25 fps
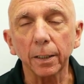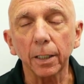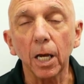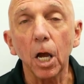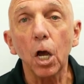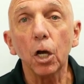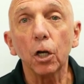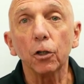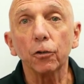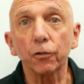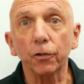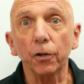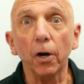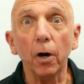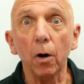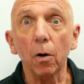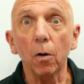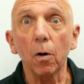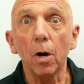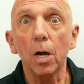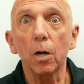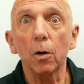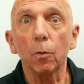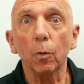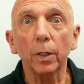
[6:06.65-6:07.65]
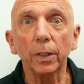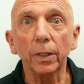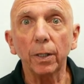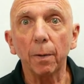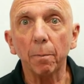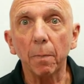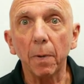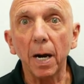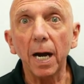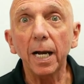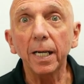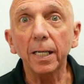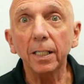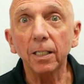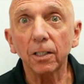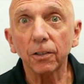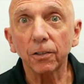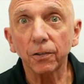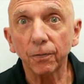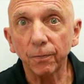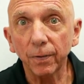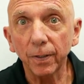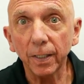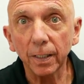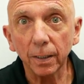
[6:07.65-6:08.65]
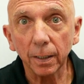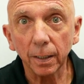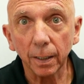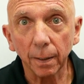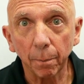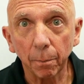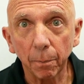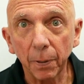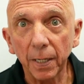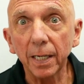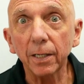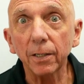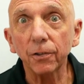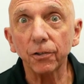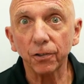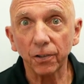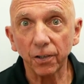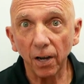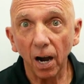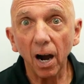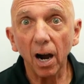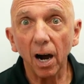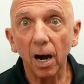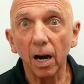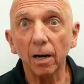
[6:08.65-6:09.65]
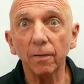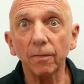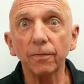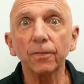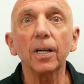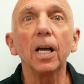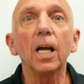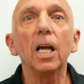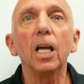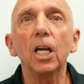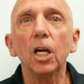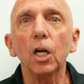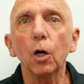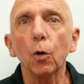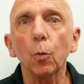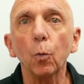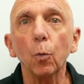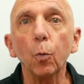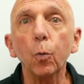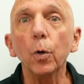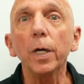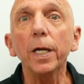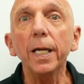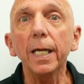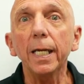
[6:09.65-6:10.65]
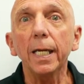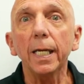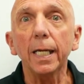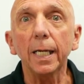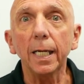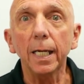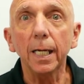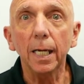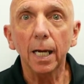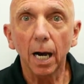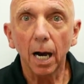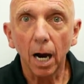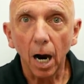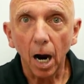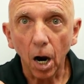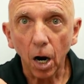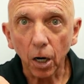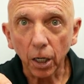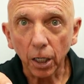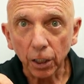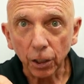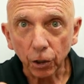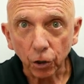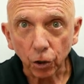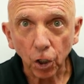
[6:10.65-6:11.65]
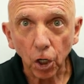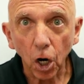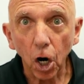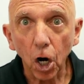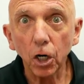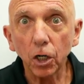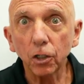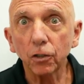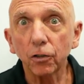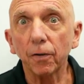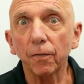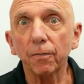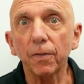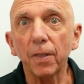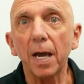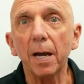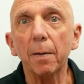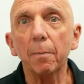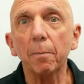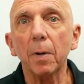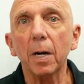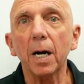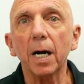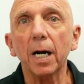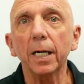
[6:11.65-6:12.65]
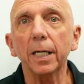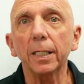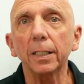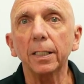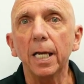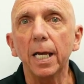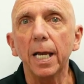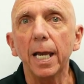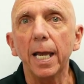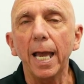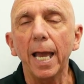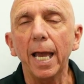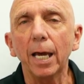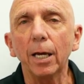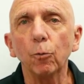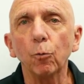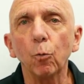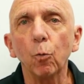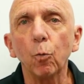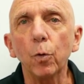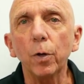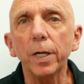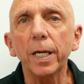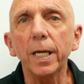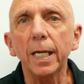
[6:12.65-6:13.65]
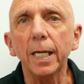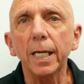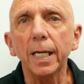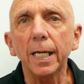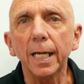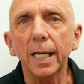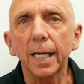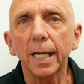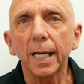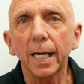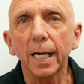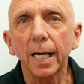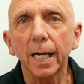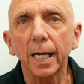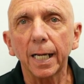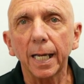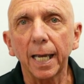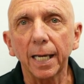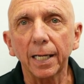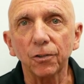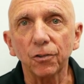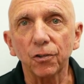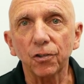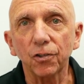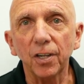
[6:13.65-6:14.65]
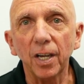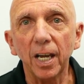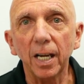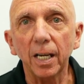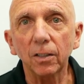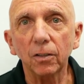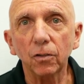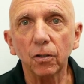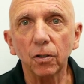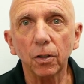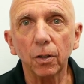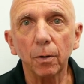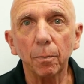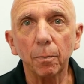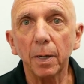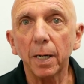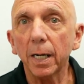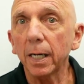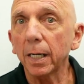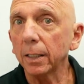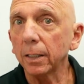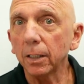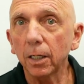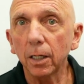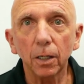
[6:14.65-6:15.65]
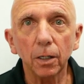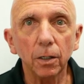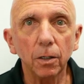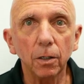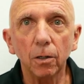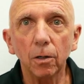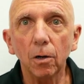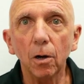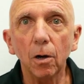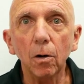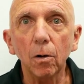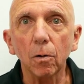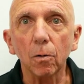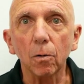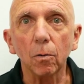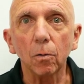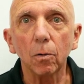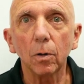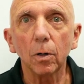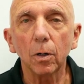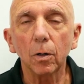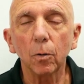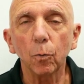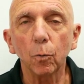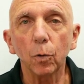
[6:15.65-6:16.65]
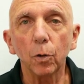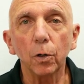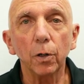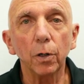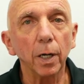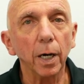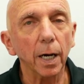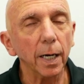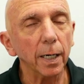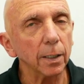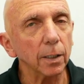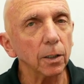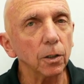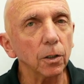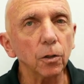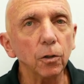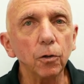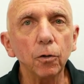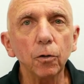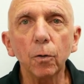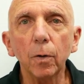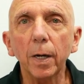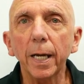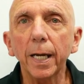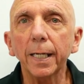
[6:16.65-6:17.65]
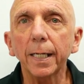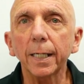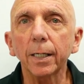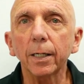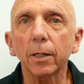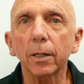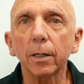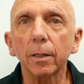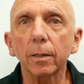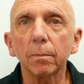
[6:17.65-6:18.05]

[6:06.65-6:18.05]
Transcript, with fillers: So when the mind is feeling pissed off, we are in charge of that mind, and we can say to the mind, no, we're not going to do anger.